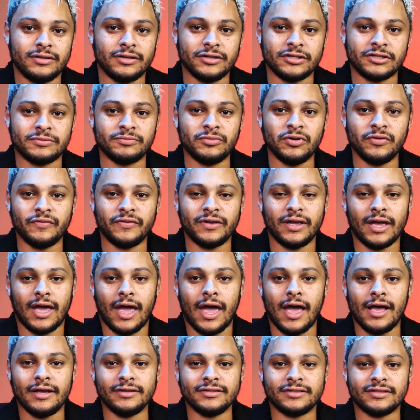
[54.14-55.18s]
This movie
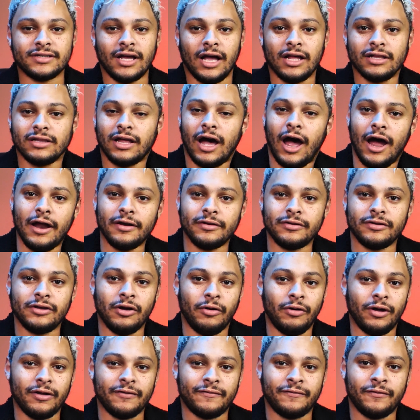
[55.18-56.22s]
has a lot
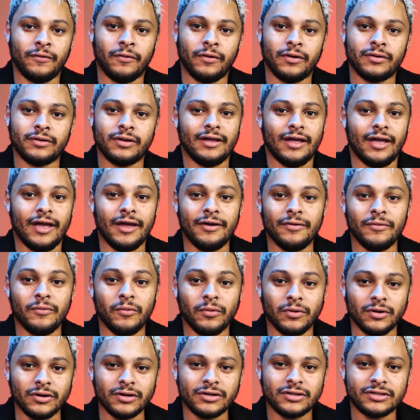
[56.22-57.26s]
going for it. It
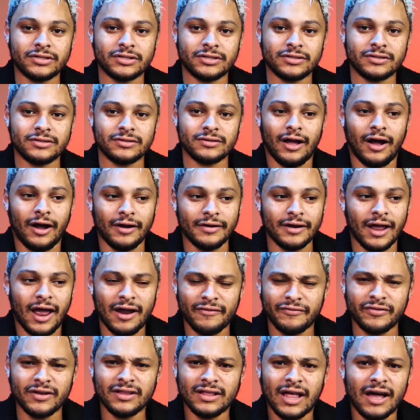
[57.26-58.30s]
works on
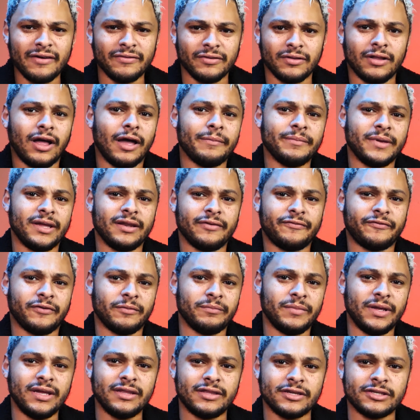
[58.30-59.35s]
every level. I mean, for
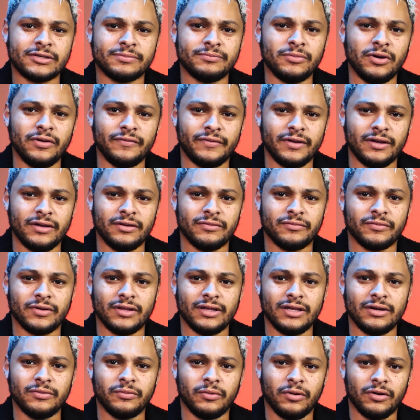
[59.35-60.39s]
me, this movie
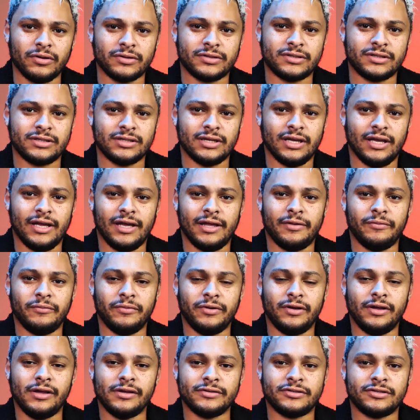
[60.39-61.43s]
really worked. It
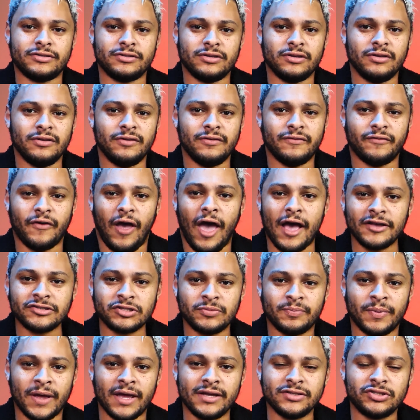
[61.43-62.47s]
was
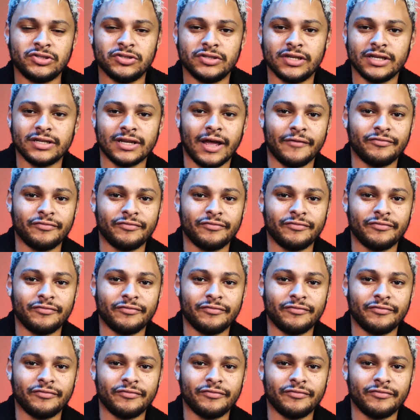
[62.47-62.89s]
fast-paced. You didn't